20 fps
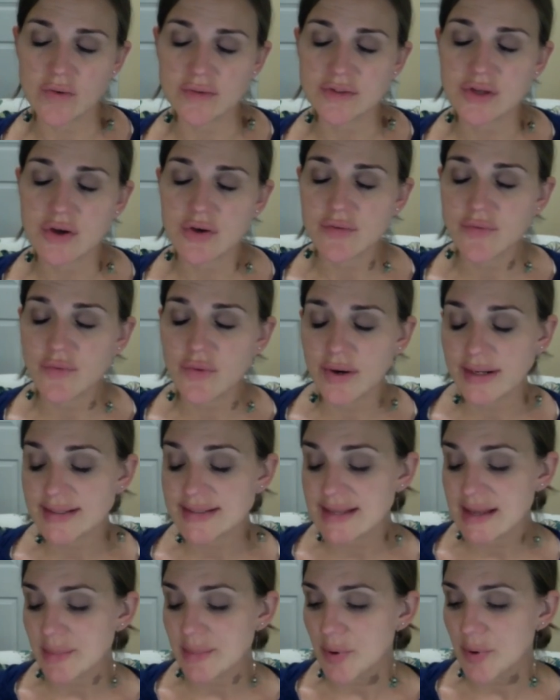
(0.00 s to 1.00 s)
So for
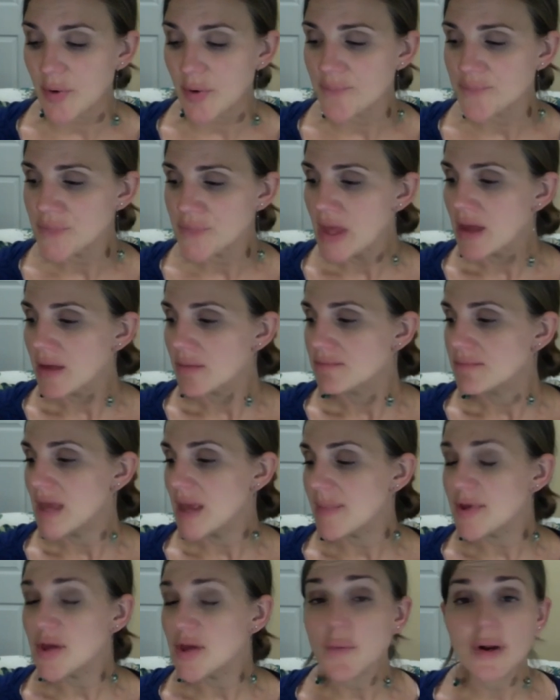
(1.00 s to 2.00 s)
example,
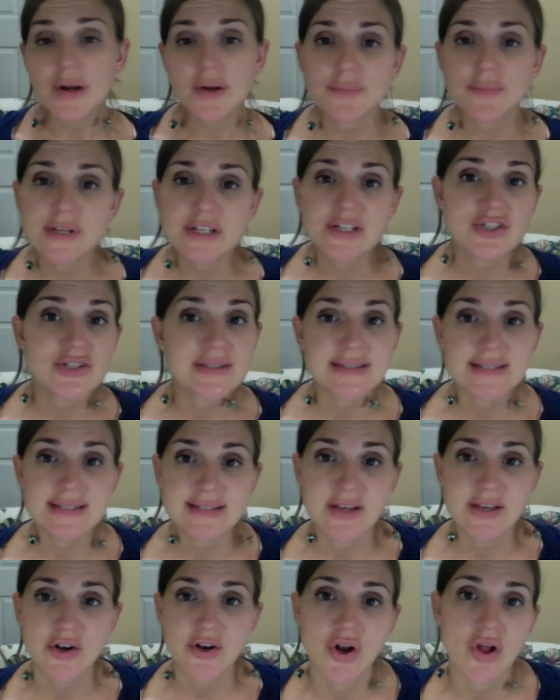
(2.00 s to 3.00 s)
maybe you want to reach the
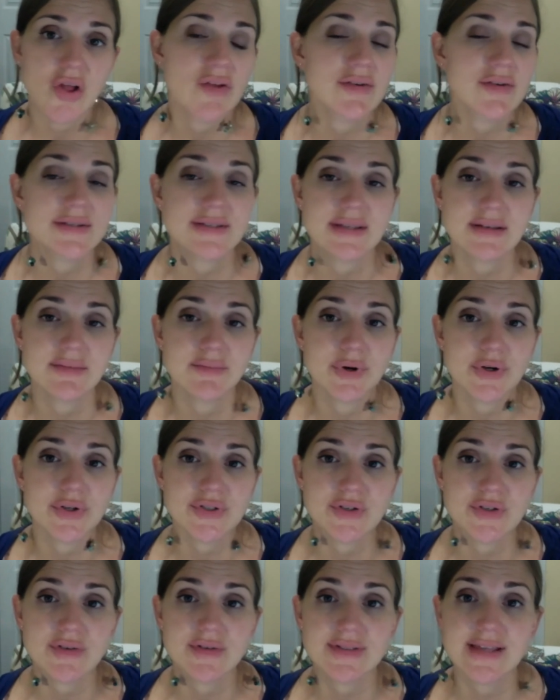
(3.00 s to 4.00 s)
$600 in
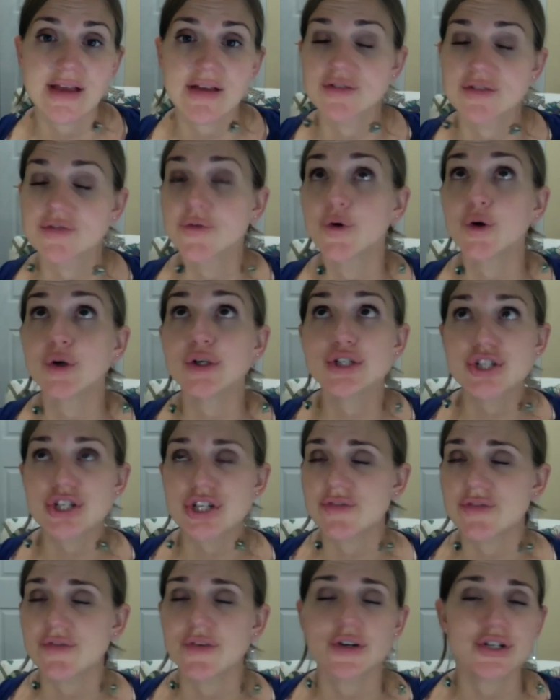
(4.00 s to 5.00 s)
personal sales for
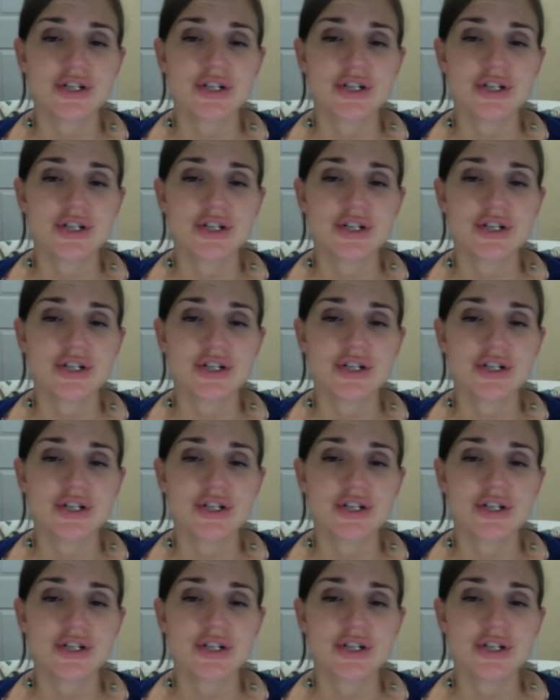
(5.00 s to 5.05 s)
sure,